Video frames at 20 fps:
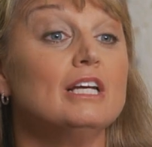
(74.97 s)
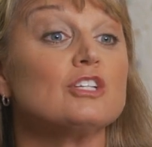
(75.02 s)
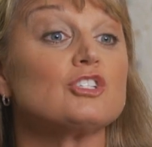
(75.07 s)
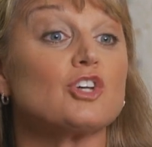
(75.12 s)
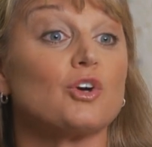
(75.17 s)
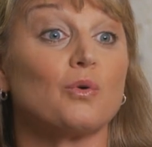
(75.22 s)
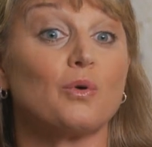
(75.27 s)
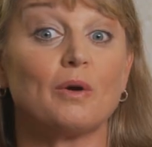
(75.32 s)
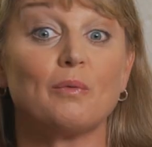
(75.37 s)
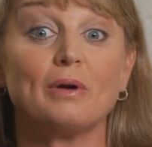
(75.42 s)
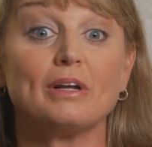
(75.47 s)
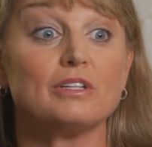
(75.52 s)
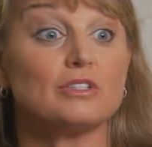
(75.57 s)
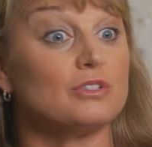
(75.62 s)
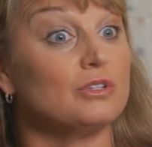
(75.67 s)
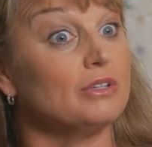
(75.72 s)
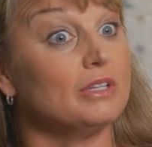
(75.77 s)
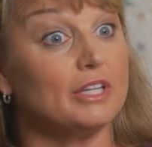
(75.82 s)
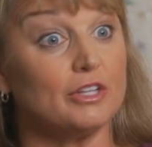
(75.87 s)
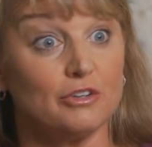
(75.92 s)
So I went
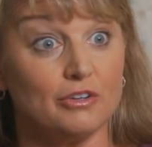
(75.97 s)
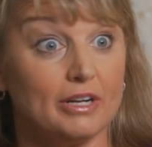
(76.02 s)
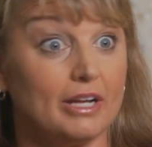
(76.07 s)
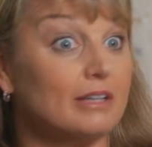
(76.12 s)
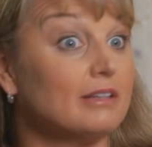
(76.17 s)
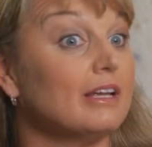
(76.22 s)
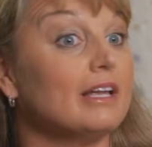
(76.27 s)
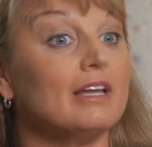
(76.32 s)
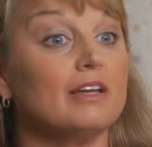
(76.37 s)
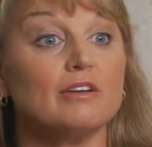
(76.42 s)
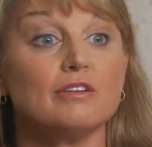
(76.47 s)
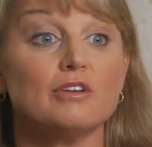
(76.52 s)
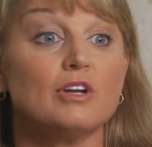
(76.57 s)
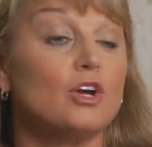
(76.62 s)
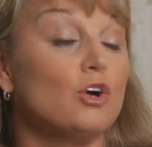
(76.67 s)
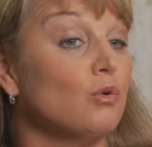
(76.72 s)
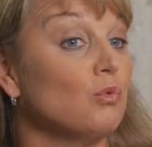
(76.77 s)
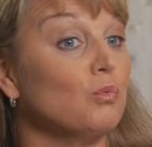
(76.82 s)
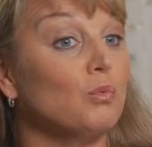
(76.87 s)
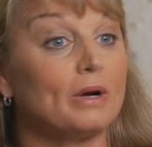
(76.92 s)
to the internet and
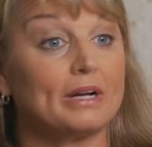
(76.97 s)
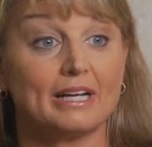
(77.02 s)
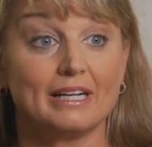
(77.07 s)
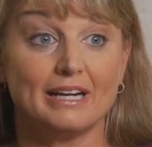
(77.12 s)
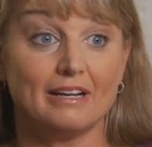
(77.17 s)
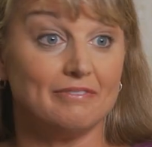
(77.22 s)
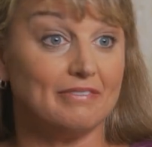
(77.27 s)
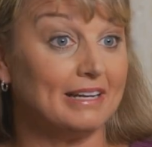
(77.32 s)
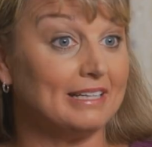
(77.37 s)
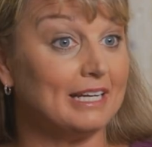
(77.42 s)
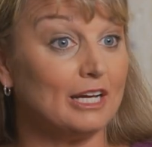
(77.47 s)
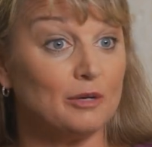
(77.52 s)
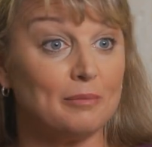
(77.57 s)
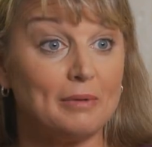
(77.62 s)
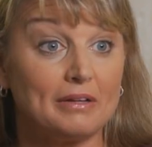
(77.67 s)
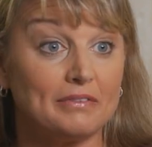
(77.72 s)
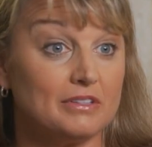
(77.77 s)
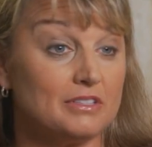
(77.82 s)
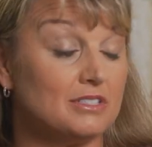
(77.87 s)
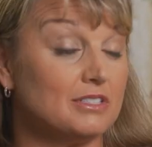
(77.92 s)
what can I find out
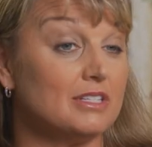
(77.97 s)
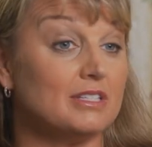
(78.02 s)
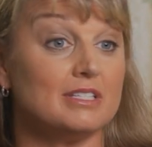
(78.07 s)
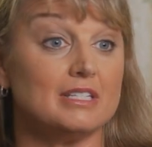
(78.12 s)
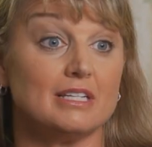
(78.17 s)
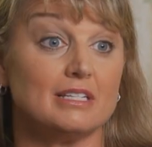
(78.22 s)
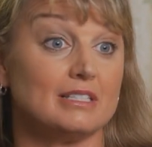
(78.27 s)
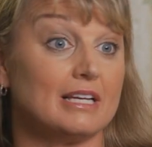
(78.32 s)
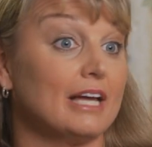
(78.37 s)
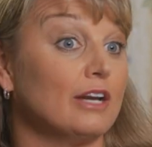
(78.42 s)
about this disease?